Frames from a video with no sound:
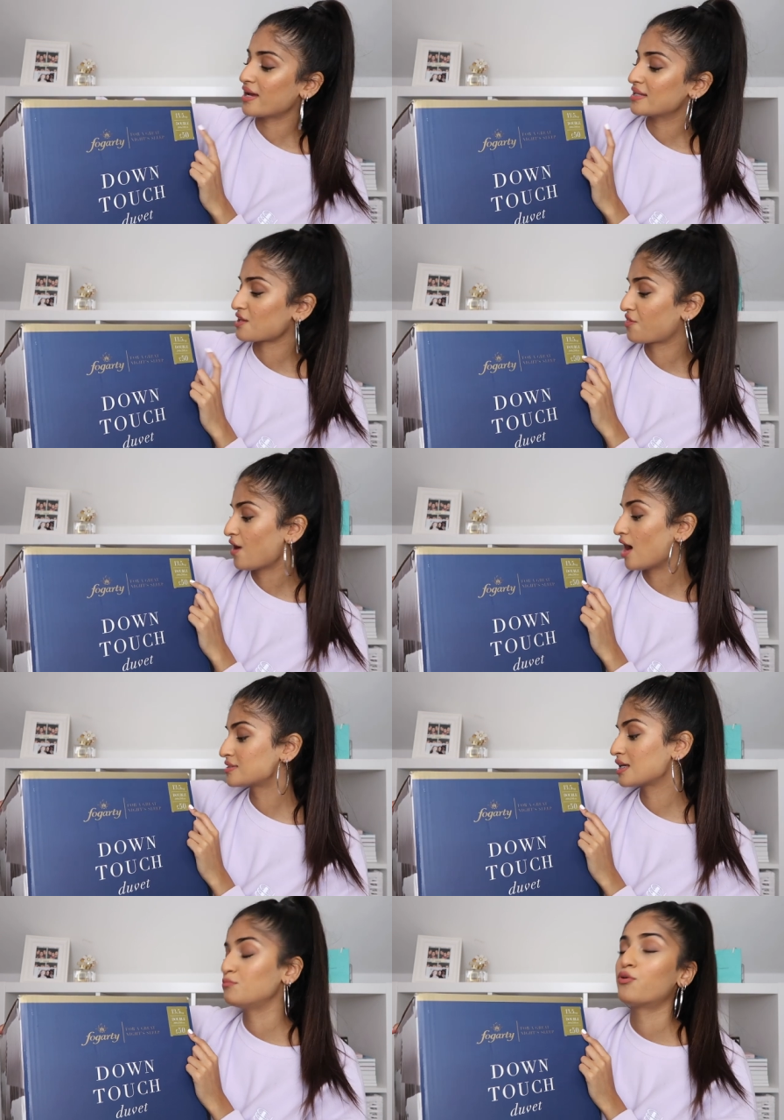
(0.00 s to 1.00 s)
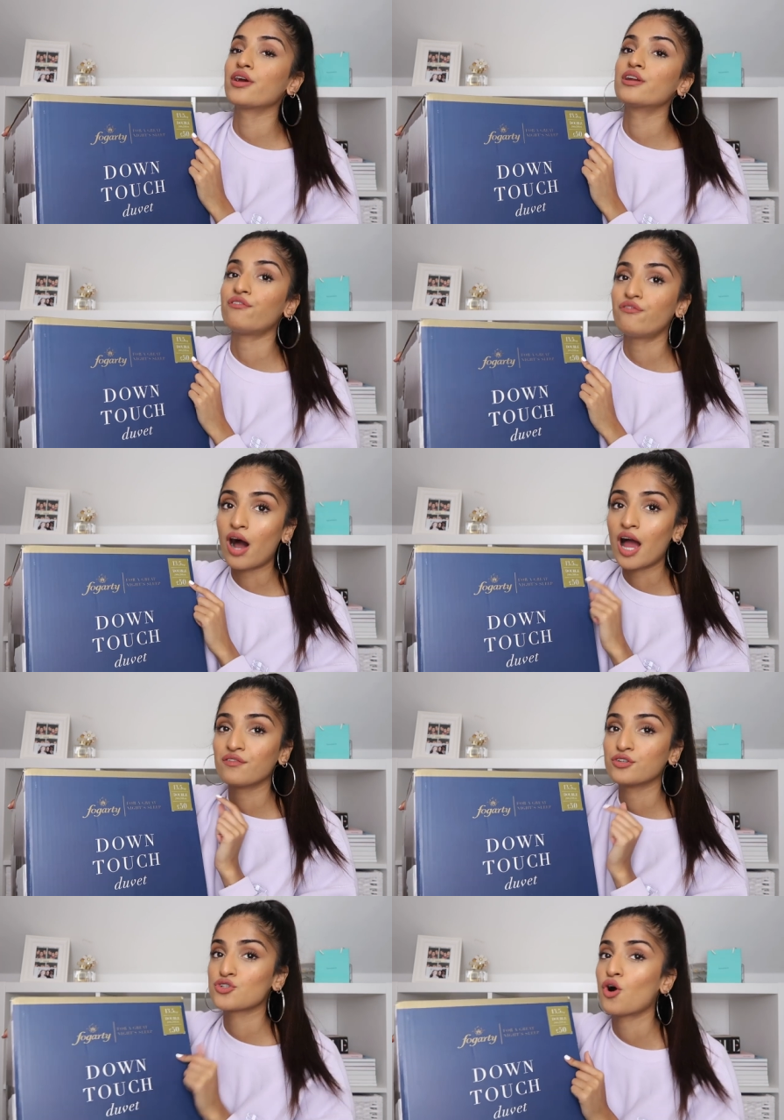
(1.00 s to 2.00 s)
It's a thirteen point
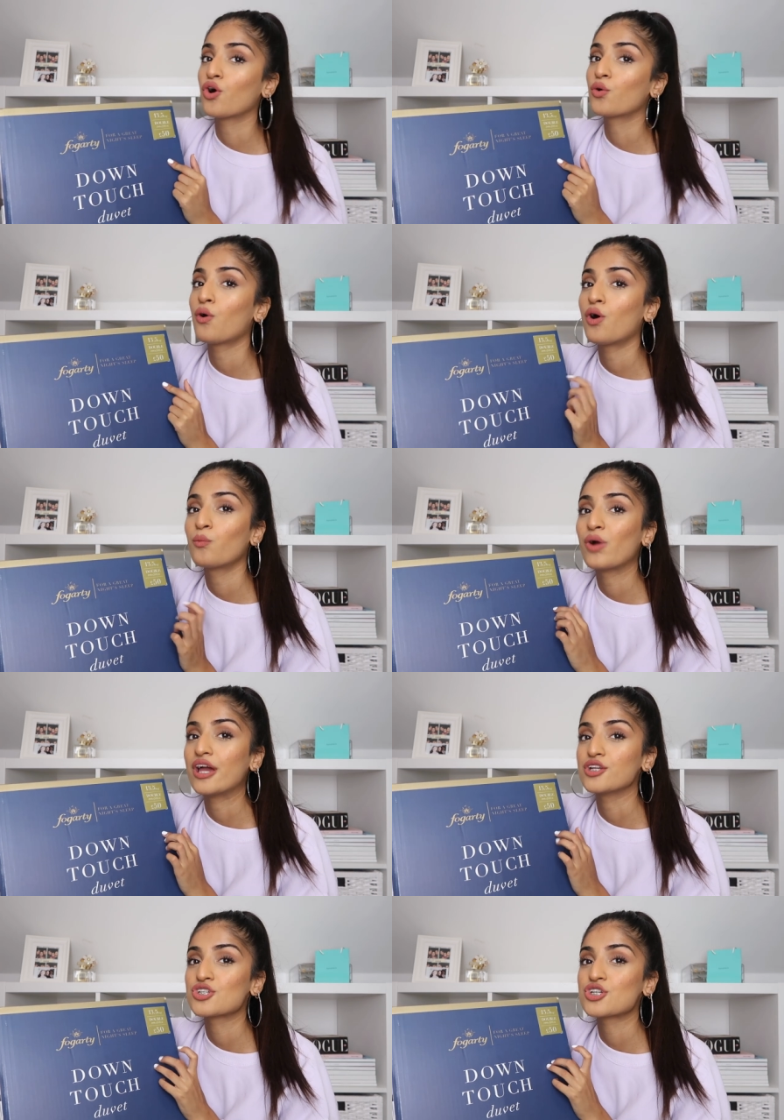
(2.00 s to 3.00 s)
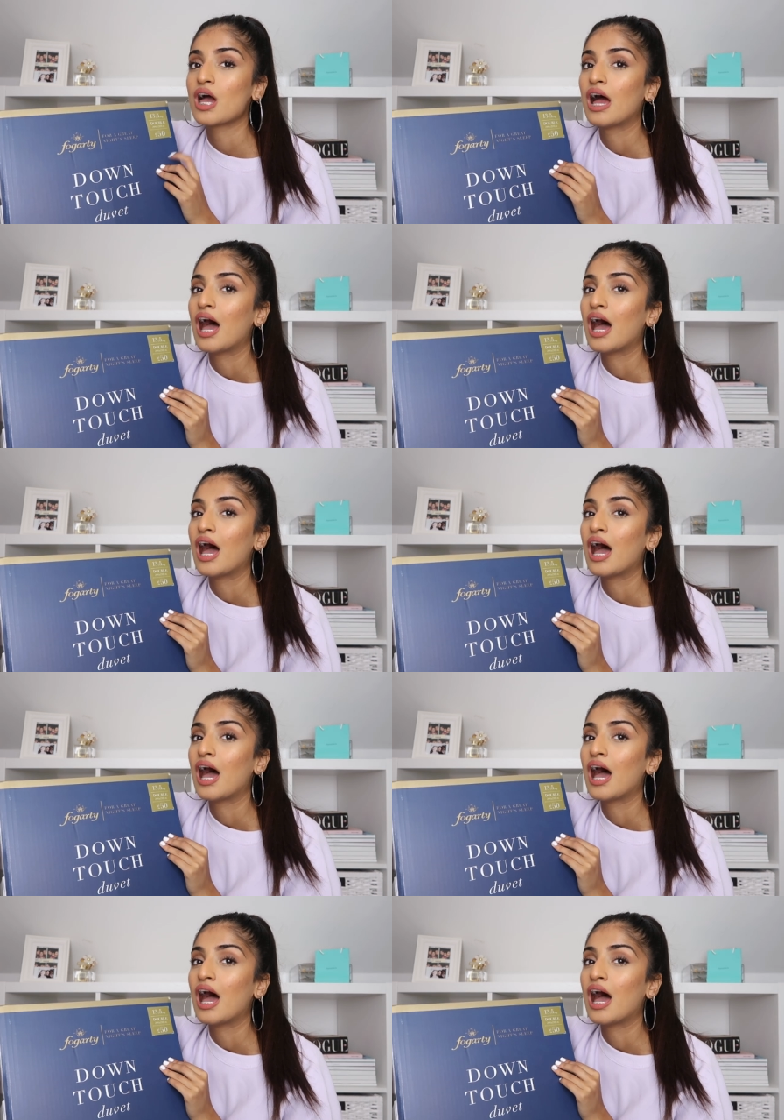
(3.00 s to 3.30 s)
five tog one, which